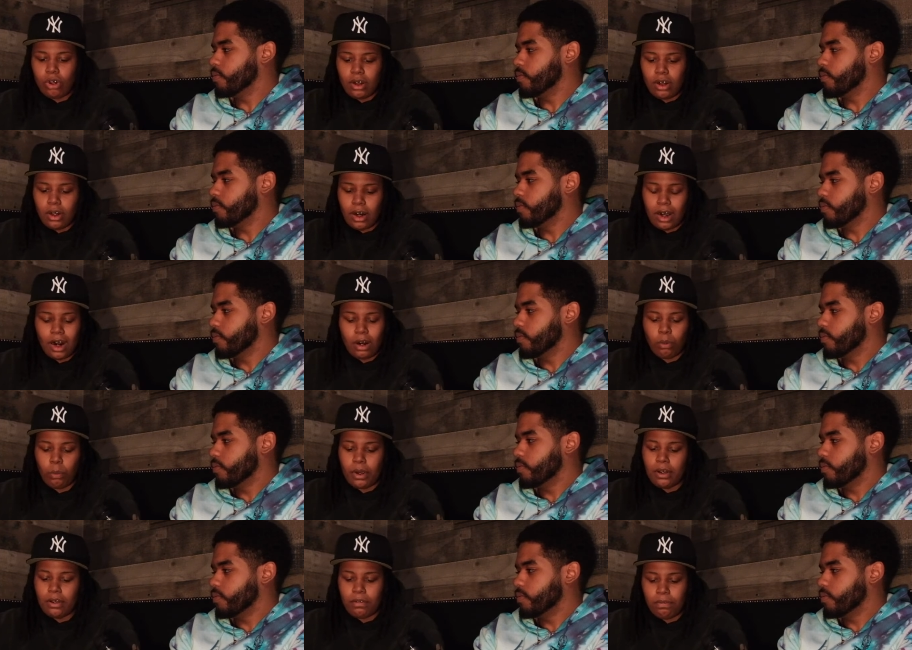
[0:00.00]
Speaker 1: and then I gotta
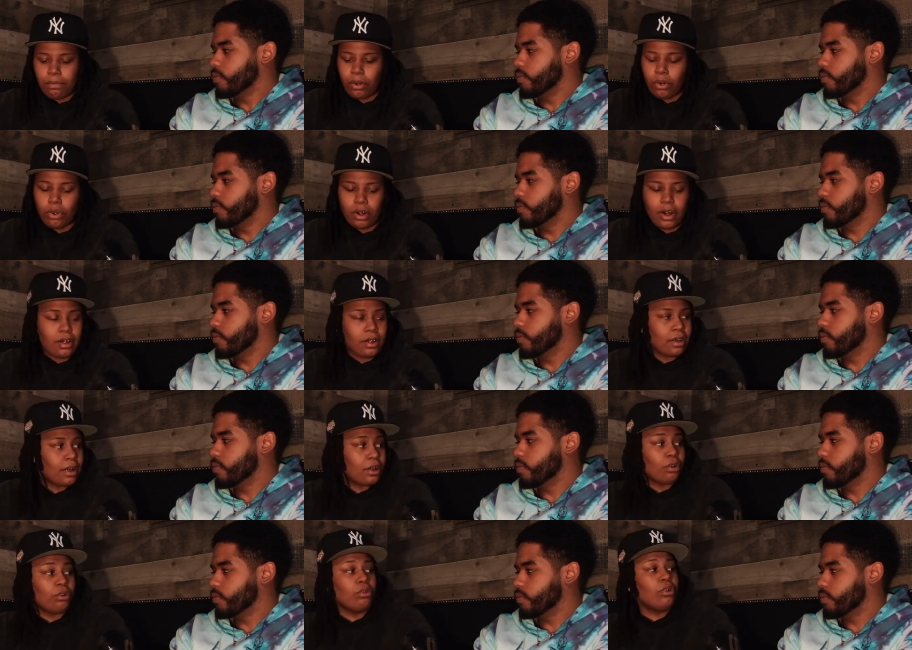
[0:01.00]
wait four days to get
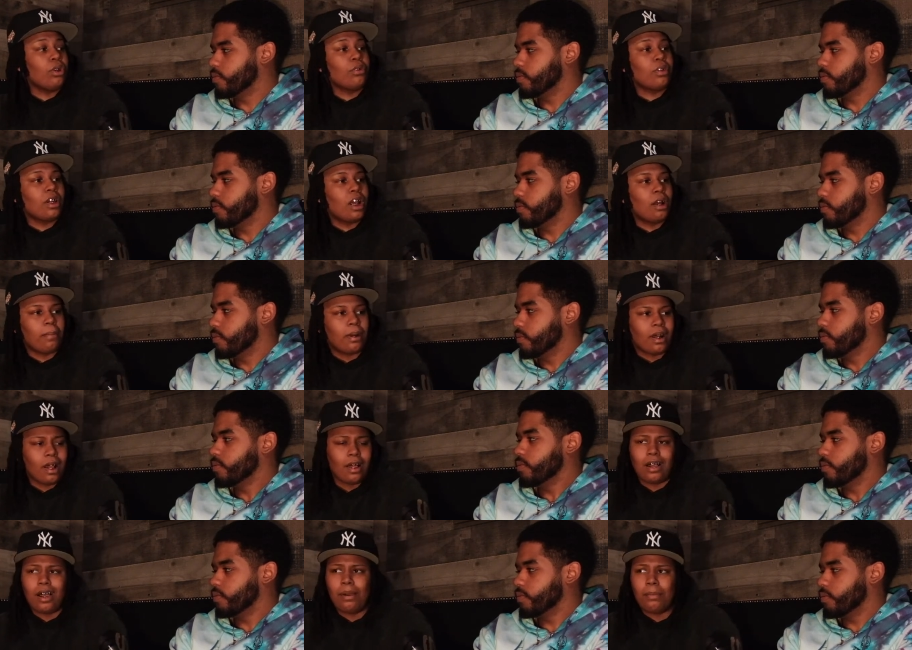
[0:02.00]
studio time. By that
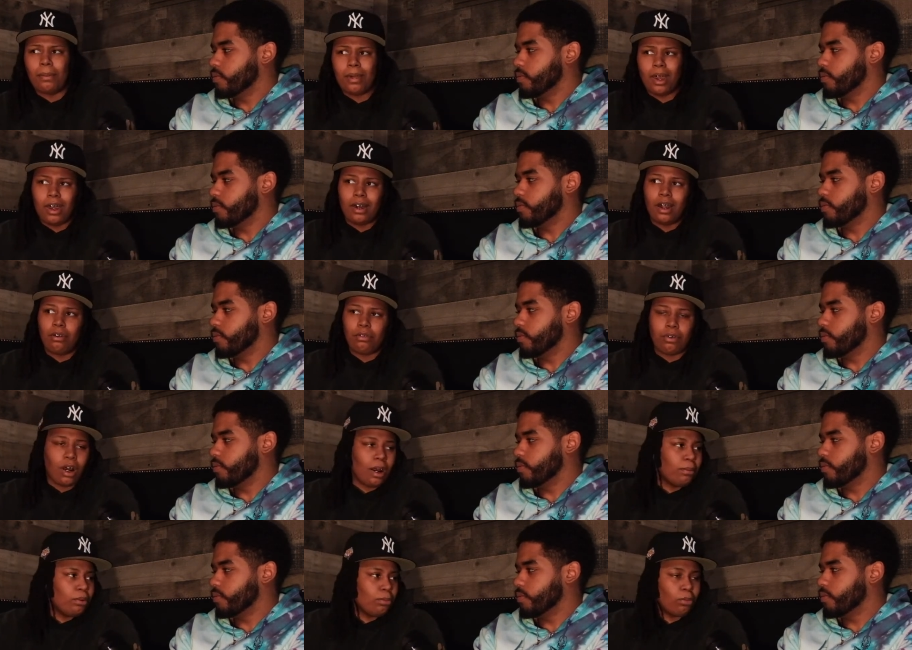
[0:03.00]
time, I'm not in that
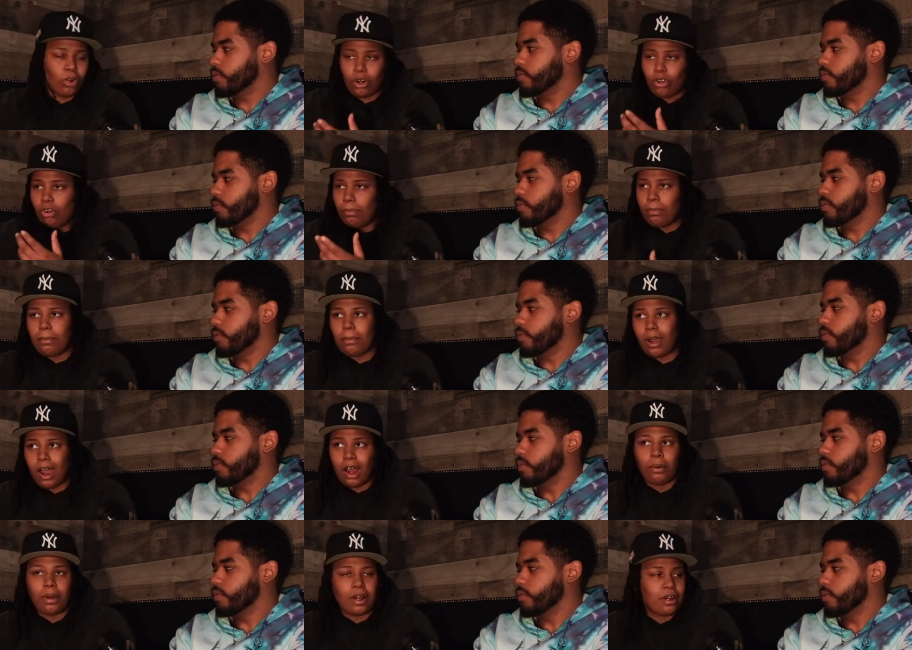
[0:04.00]
vibe no more. I don't remember
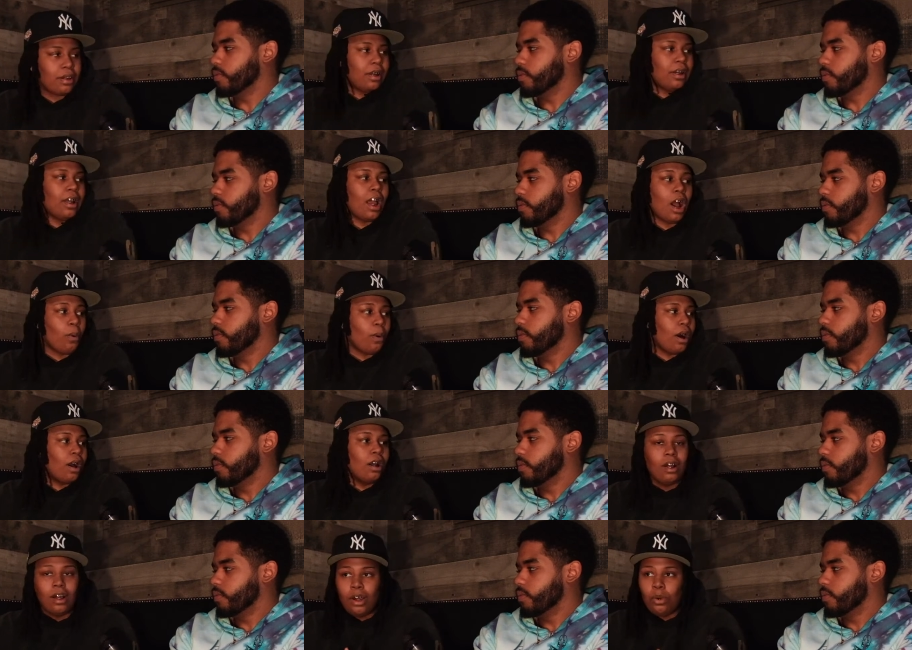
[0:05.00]
how I said it, how I
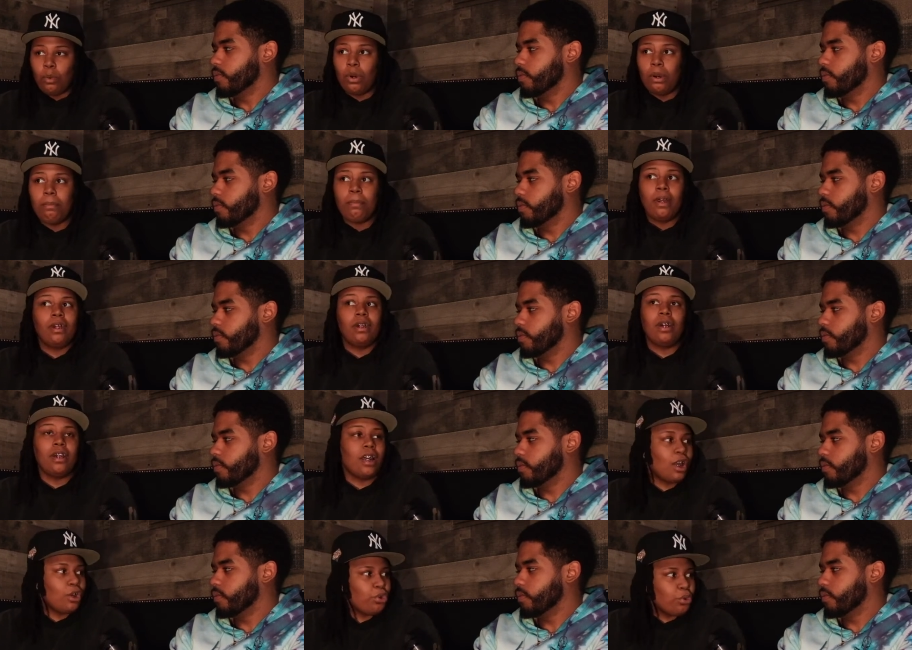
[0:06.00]
what melody
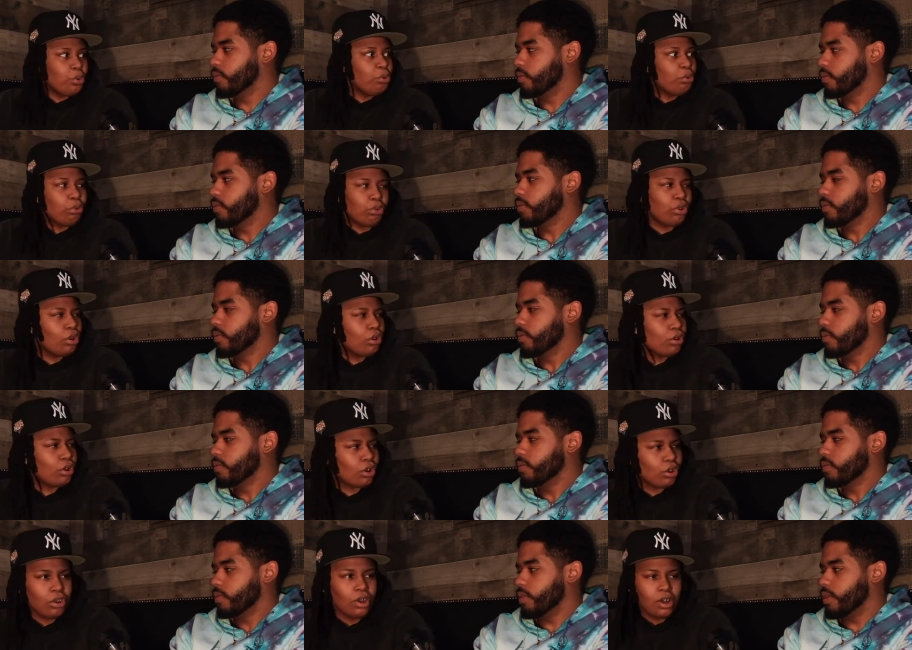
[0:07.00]
I use, you know.
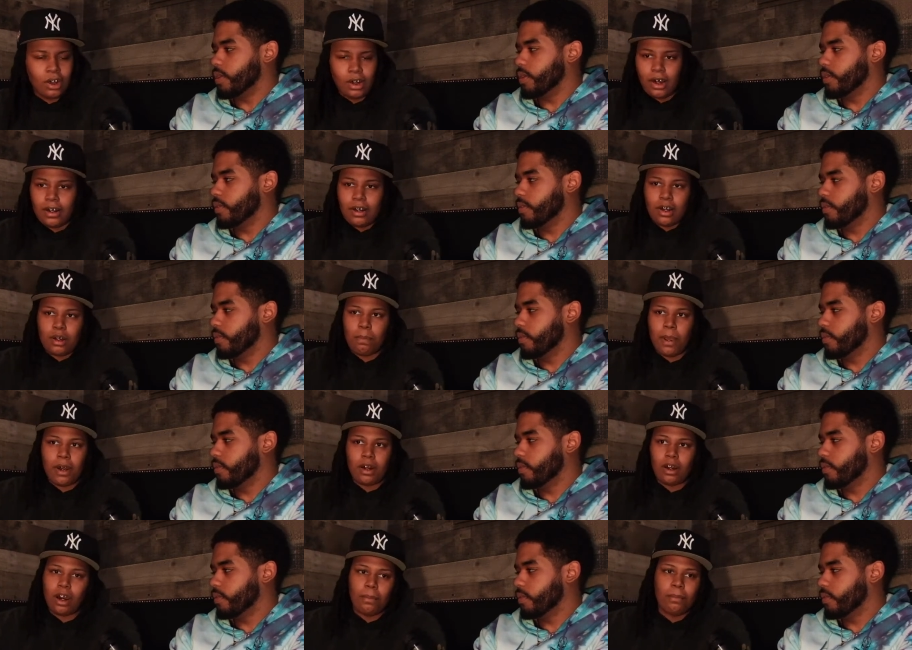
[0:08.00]
So yeah. it's just better
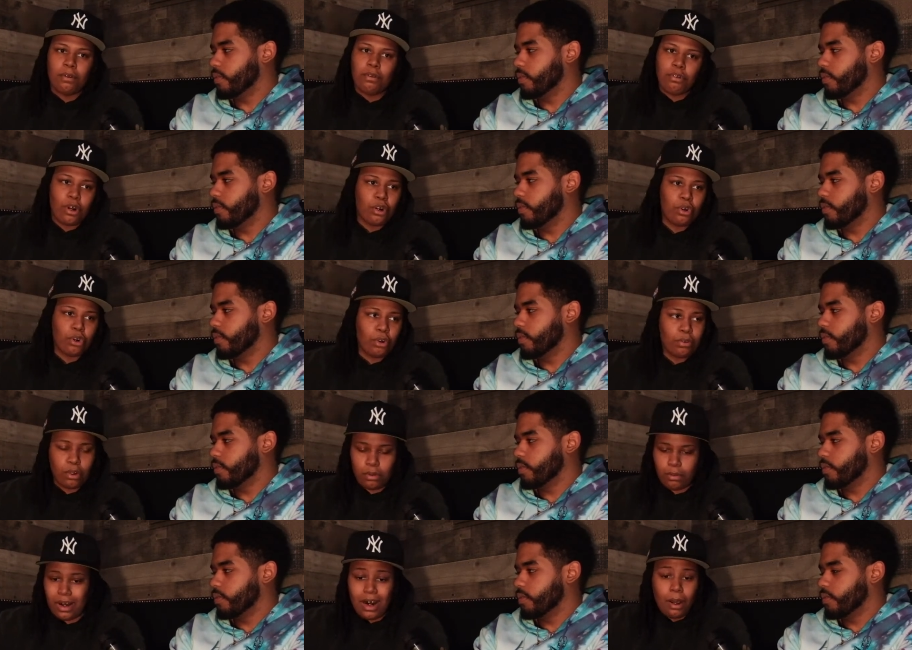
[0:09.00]
coming fresh off the.
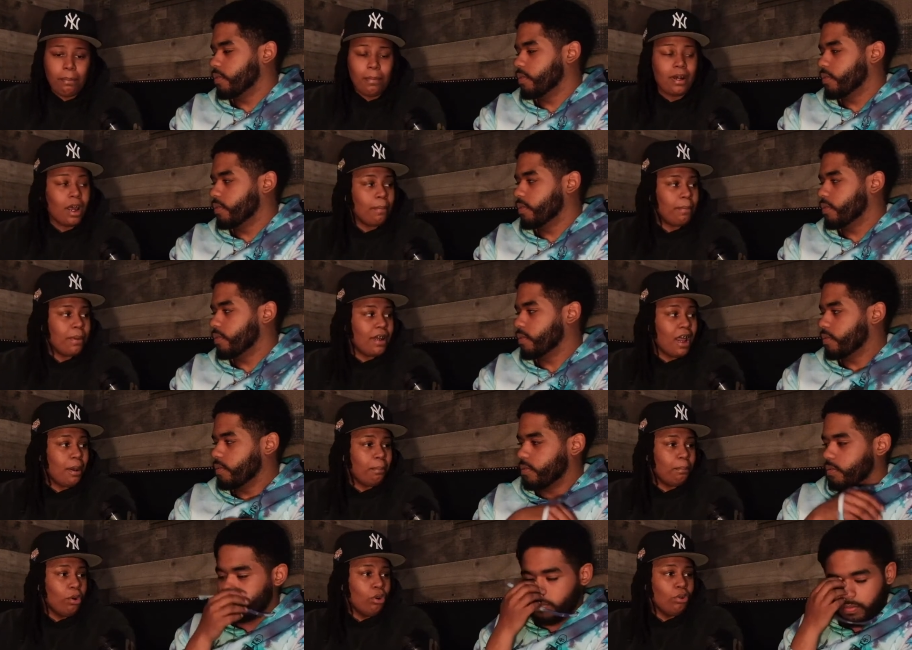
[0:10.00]
And I might not be in that
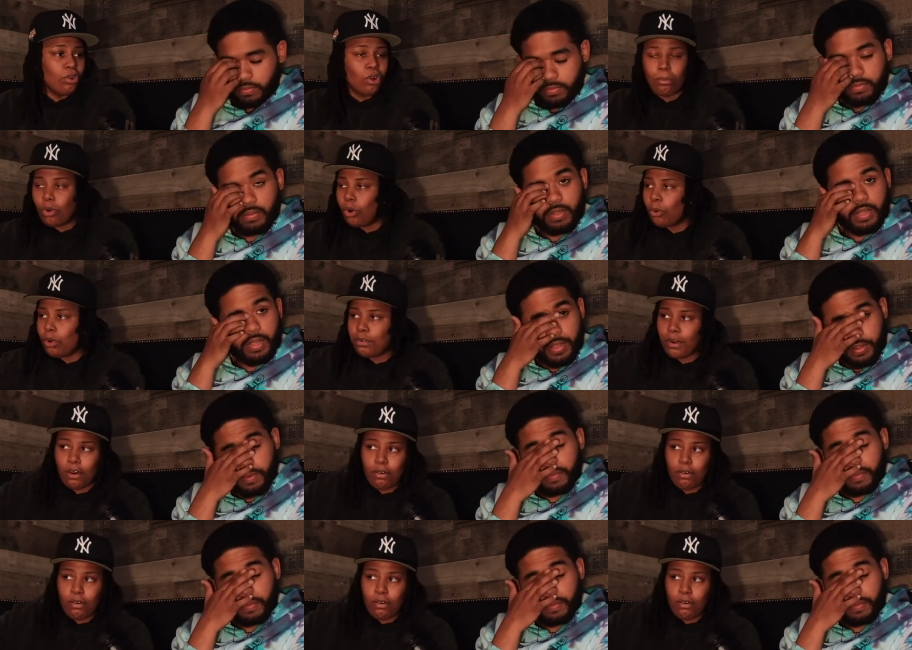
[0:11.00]
mood no more. What if I